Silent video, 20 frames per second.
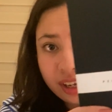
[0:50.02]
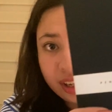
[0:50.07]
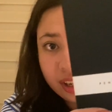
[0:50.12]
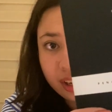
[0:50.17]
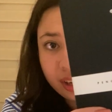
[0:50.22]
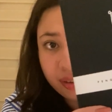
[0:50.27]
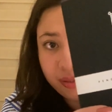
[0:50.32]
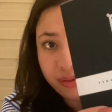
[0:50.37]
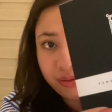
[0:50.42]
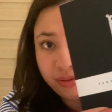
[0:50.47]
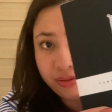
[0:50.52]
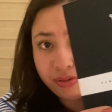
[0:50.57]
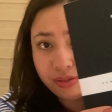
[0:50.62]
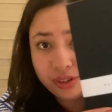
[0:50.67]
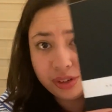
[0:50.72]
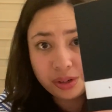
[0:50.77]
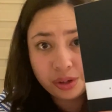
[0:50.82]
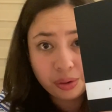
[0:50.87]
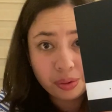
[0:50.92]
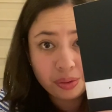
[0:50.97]
If you
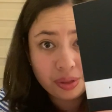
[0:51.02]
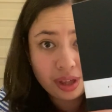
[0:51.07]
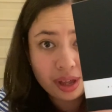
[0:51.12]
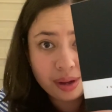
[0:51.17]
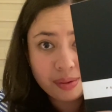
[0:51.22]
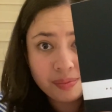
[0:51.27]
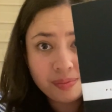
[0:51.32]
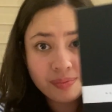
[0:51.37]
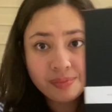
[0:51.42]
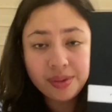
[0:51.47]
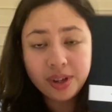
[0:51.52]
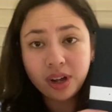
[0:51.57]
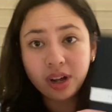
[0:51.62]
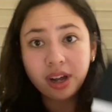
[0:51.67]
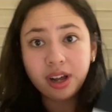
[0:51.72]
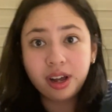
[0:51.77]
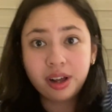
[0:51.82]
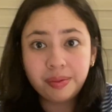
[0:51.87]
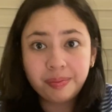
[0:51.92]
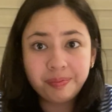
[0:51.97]
know
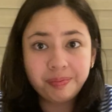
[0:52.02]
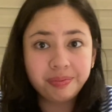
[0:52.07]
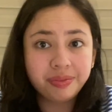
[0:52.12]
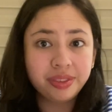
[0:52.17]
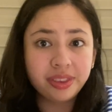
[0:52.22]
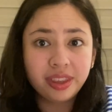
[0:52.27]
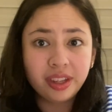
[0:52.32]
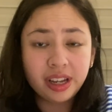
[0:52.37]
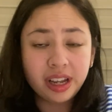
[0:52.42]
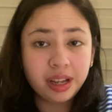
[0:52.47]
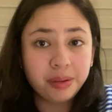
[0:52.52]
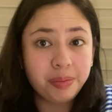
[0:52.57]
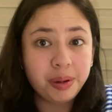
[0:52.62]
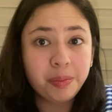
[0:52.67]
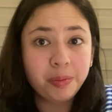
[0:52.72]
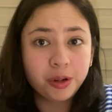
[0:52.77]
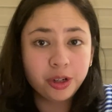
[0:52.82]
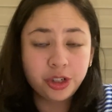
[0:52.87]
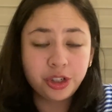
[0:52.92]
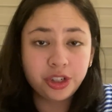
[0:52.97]
them, they can be
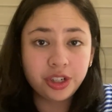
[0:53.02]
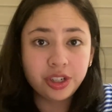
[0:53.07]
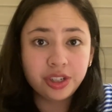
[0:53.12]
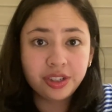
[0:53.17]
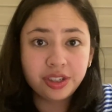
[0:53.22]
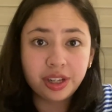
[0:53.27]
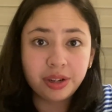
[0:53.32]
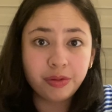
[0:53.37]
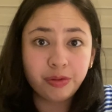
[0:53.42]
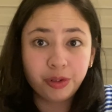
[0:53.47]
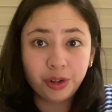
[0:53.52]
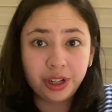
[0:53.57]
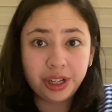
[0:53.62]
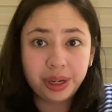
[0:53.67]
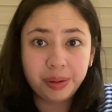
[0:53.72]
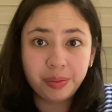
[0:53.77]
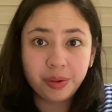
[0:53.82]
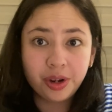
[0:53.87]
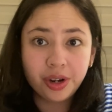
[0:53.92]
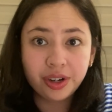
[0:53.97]
purchased at Fully
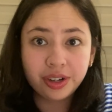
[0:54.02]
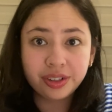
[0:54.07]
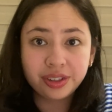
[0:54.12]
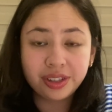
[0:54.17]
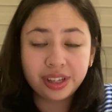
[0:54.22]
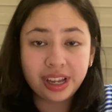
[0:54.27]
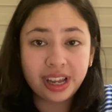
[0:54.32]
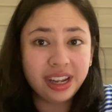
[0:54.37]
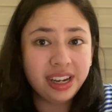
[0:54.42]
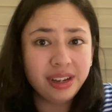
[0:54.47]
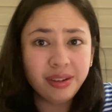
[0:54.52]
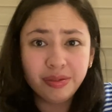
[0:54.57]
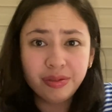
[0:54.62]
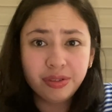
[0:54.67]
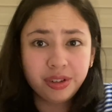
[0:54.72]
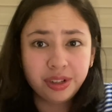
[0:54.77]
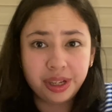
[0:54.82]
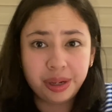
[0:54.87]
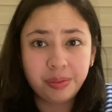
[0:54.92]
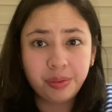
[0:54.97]
Booked, any
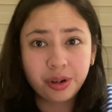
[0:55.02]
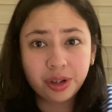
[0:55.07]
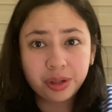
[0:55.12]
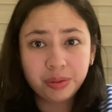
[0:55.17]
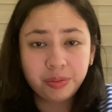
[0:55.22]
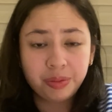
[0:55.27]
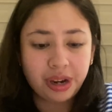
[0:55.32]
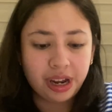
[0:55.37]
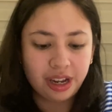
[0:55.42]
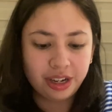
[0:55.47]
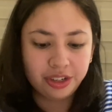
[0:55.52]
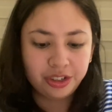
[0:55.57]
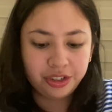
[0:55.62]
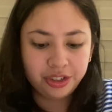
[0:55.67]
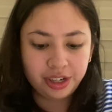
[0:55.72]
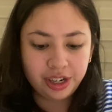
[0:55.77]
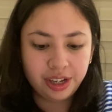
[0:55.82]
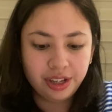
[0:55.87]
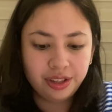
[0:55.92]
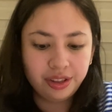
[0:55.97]
Fully Booked branch,
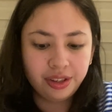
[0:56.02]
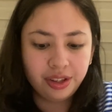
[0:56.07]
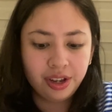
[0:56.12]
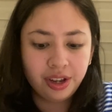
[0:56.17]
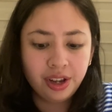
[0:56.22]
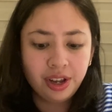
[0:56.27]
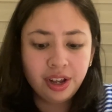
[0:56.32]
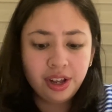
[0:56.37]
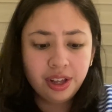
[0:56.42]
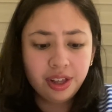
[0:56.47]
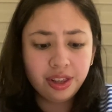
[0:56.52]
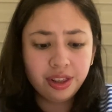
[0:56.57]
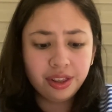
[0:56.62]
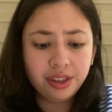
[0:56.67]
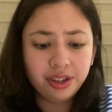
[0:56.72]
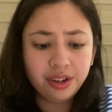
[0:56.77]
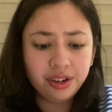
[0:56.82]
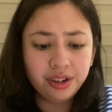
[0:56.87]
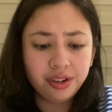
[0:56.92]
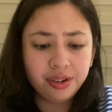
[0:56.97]
and
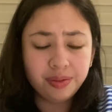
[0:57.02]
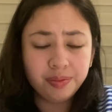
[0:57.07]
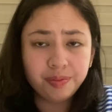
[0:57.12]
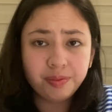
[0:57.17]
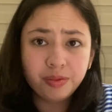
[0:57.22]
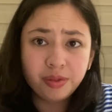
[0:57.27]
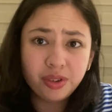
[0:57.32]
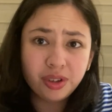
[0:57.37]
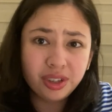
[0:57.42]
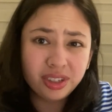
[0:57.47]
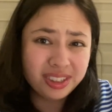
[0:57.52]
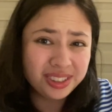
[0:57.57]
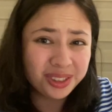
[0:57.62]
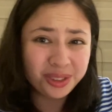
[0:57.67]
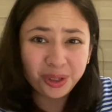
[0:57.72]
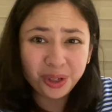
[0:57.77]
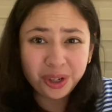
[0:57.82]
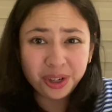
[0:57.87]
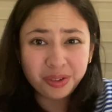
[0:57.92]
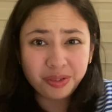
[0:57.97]
they're
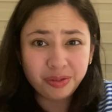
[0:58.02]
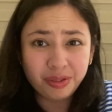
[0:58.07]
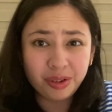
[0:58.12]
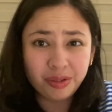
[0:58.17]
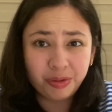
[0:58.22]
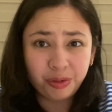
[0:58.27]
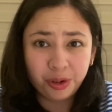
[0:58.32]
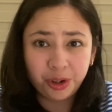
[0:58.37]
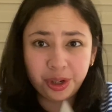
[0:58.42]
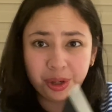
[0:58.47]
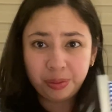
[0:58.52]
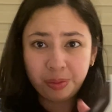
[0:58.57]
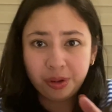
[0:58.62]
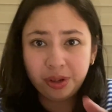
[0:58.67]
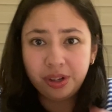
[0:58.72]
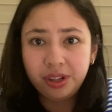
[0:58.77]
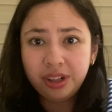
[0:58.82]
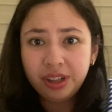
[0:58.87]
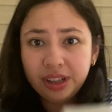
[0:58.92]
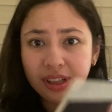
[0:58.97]
sort of
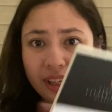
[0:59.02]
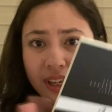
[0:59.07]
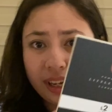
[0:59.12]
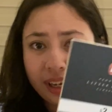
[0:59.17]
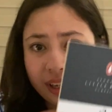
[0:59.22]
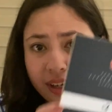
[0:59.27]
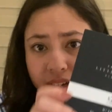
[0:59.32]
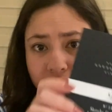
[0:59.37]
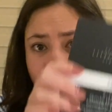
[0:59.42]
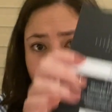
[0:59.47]
affordable. Like,